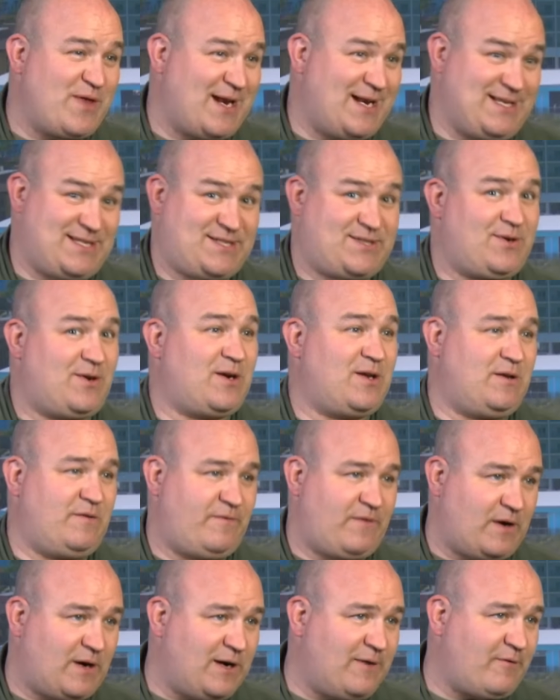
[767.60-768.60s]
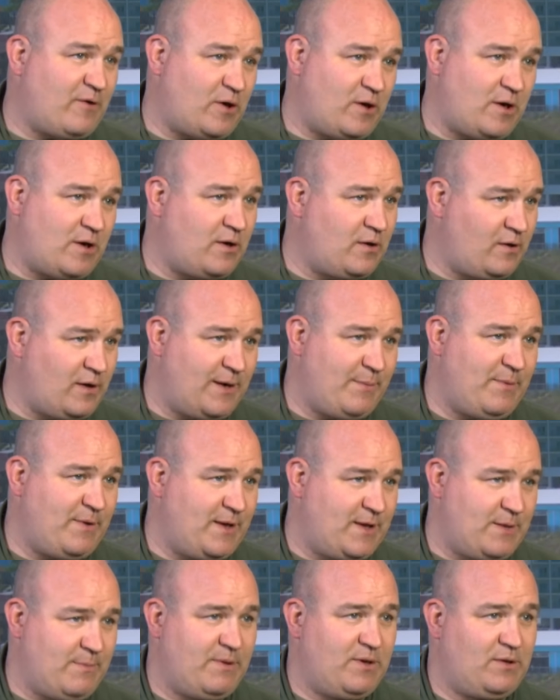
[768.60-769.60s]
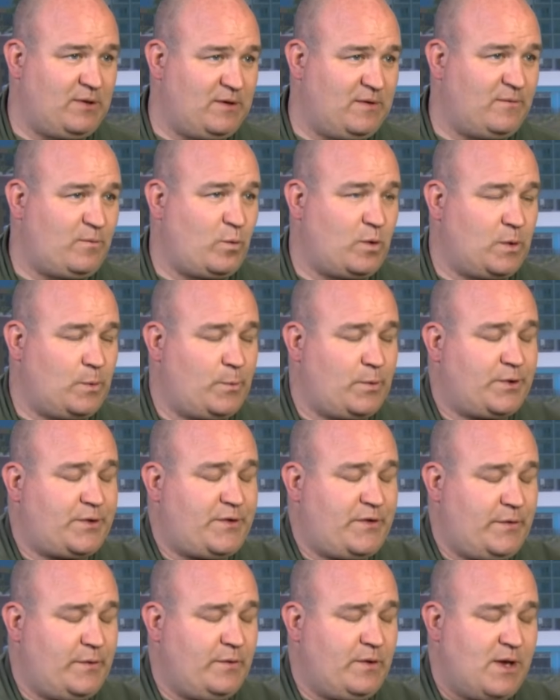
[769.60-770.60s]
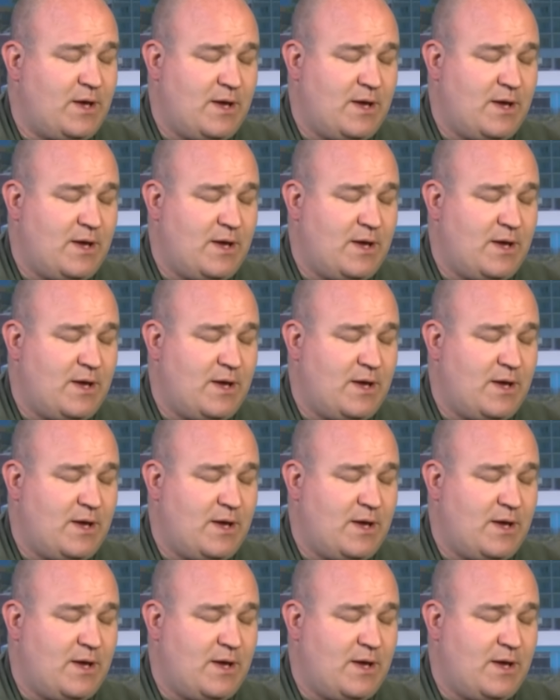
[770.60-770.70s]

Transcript: that it started very, very early in the middle of World War II.